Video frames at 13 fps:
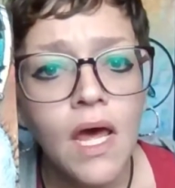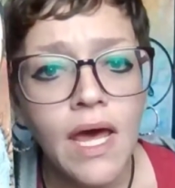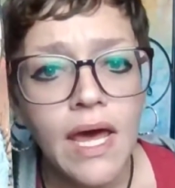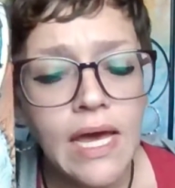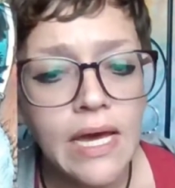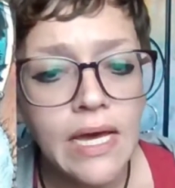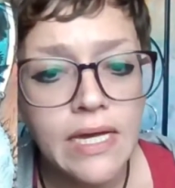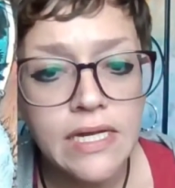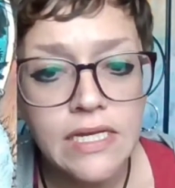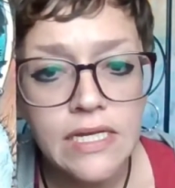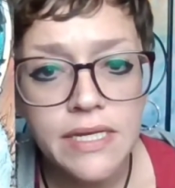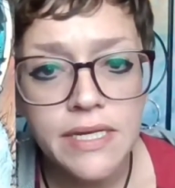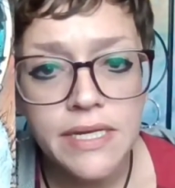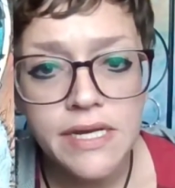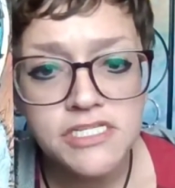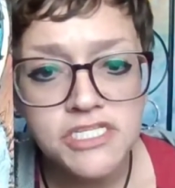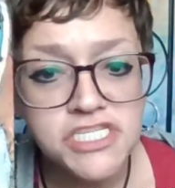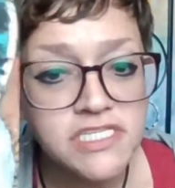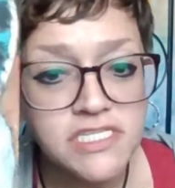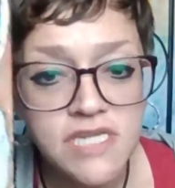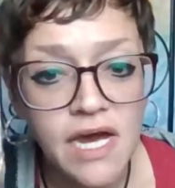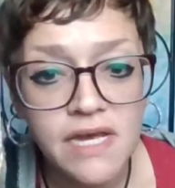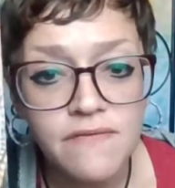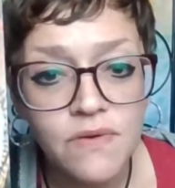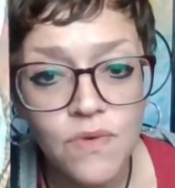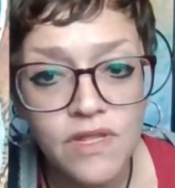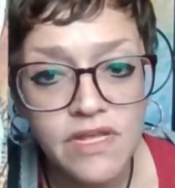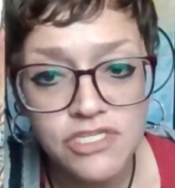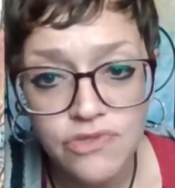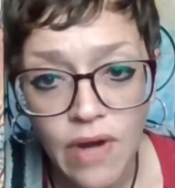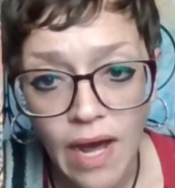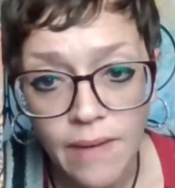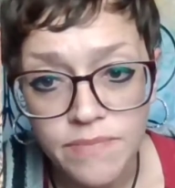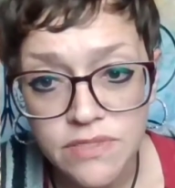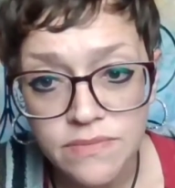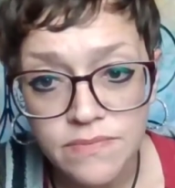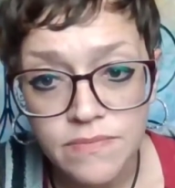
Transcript: And she's not even really trapped.